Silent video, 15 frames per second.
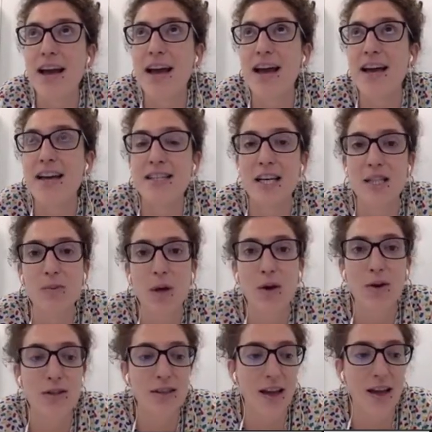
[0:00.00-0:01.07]
just
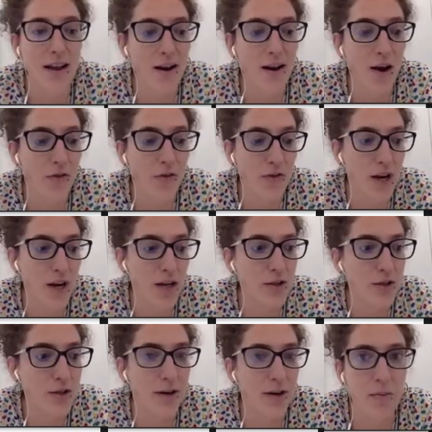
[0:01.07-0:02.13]
because I love
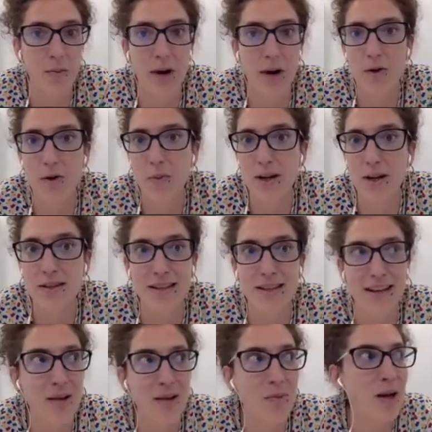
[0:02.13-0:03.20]
nature, environments,
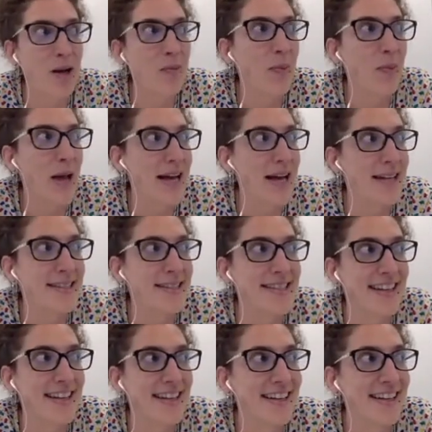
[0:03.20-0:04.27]
animal, plants,
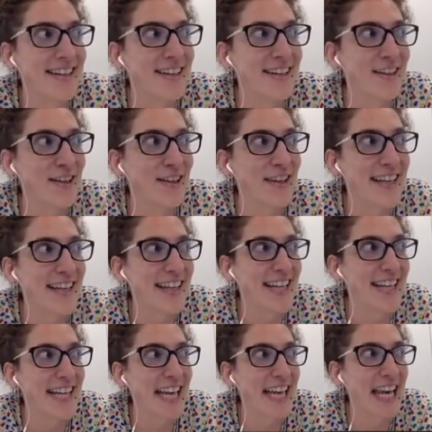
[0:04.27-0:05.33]
and all
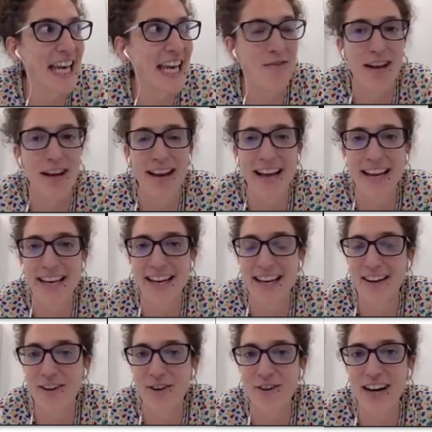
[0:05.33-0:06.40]
the living
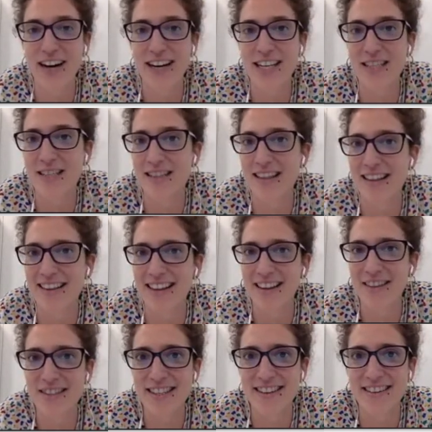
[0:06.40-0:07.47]
organisms that
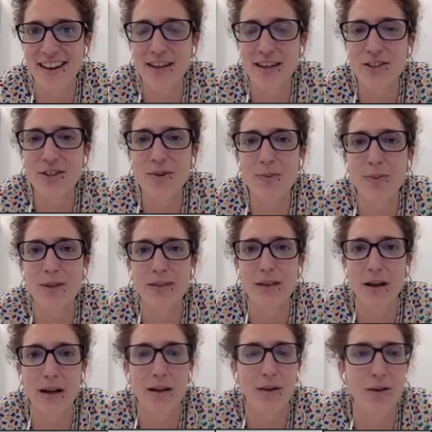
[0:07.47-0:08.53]
lives in nature, but
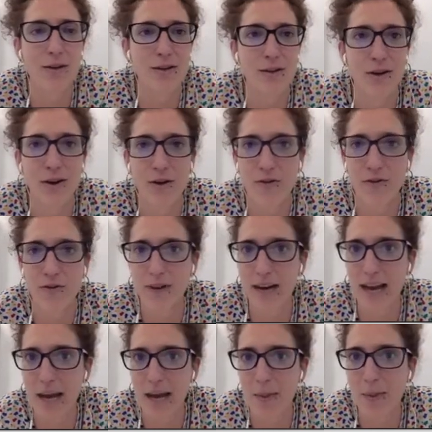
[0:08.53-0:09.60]
I also love
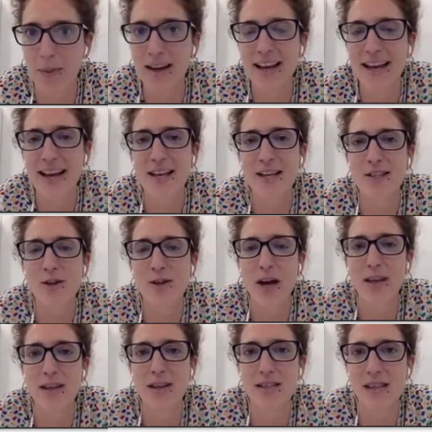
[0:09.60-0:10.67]
lab. So I
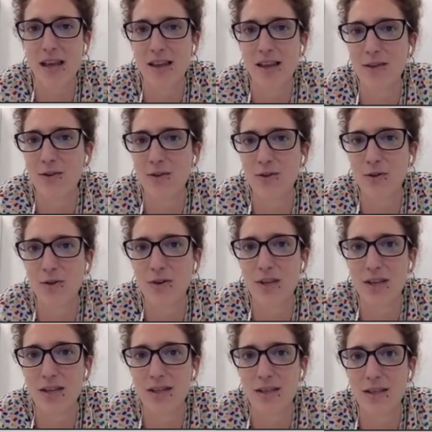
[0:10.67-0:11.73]
decided to do
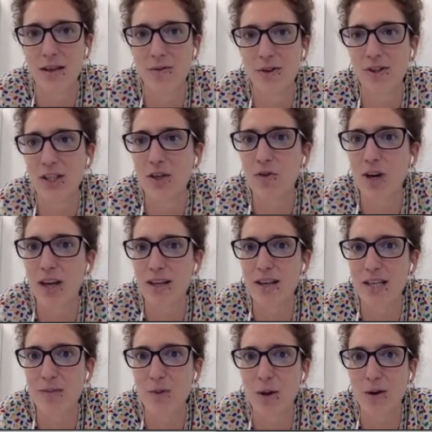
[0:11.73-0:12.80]
this double degree
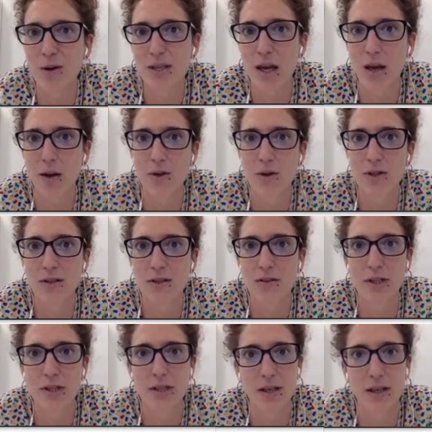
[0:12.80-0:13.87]
just because I was
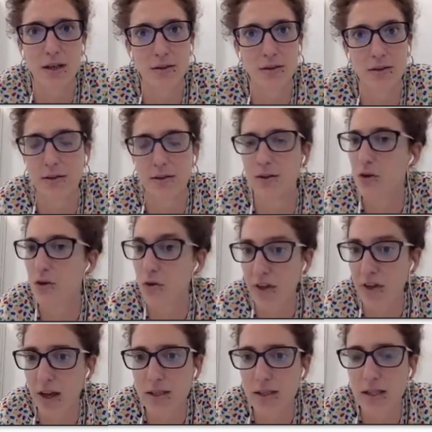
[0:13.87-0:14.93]
interested in two things.